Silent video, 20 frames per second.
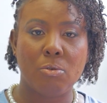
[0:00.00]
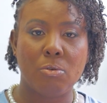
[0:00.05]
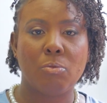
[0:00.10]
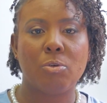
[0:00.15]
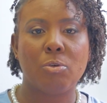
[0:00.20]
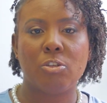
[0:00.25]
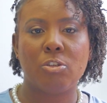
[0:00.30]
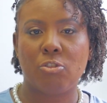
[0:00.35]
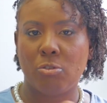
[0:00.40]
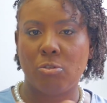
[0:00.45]

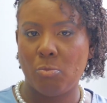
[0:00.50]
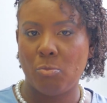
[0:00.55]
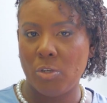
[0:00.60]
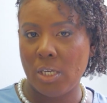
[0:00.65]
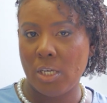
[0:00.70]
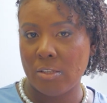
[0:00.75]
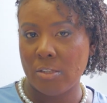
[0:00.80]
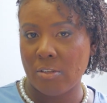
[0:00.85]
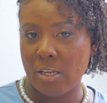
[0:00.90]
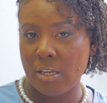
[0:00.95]
which
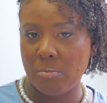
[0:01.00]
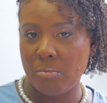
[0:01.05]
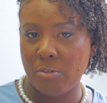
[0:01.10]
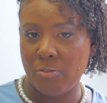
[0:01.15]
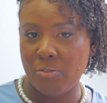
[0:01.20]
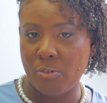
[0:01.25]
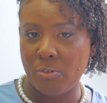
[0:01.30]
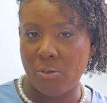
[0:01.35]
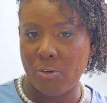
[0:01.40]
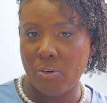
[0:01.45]
we said
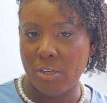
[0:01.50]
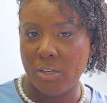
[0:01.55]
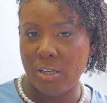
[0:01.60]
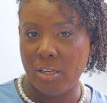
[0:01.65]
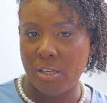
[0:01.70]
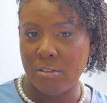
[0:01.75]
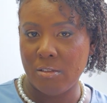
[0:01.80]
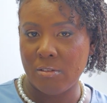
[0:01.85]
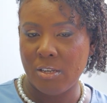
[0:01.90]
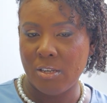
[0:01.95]
before
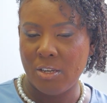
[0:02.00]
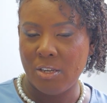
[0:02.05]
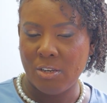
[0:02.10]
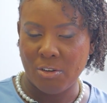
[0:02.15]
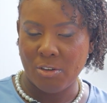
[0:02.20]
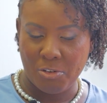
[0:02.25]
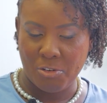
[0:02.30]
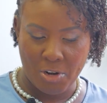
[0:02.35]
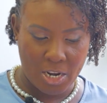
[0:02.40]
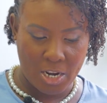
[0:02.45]
is
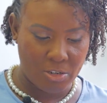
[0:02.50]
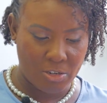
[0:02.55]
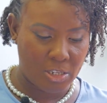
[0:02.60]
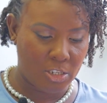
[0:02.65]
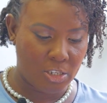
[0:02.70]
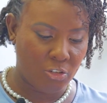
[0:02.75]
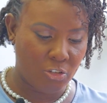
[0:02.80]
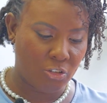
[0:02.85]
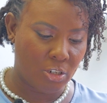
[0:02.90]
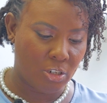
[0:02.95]

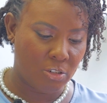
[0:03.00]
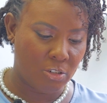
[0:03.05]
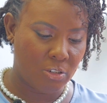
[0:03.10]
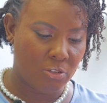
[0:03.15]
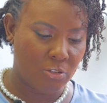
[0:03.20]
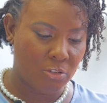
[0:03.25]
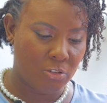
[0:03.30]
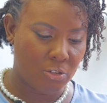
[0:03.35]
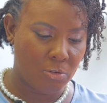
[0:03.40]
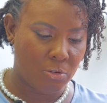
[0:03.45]
granulation
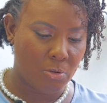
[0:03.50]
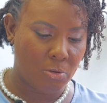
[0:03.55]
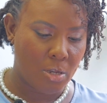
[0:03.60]
tissue.